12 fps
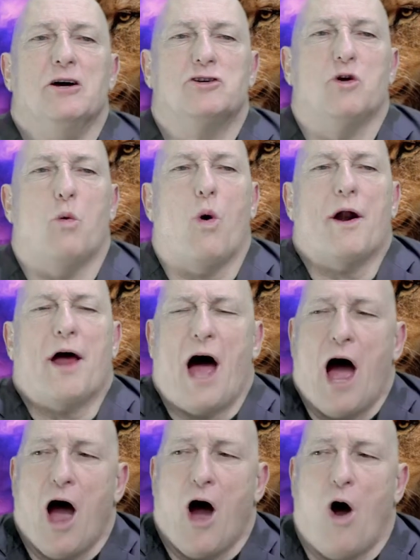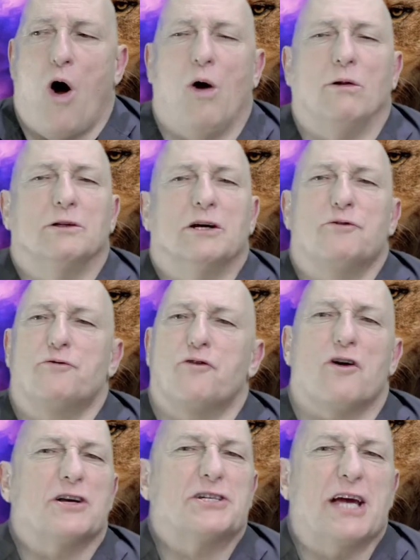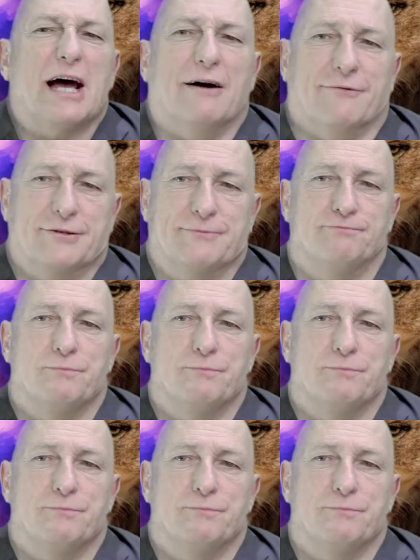to want to hold it for ourselves.